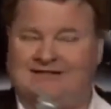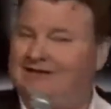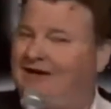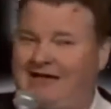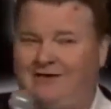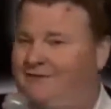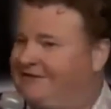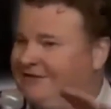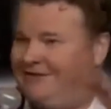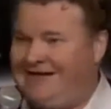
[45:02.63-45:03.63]
it's all, I don't know if
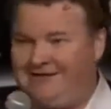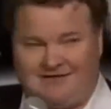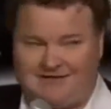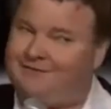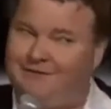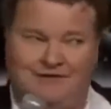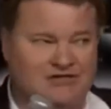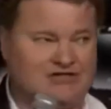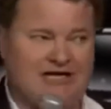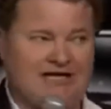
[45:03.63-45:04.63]
it's internet or 50
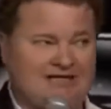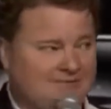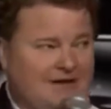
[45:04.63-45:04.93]
Shades.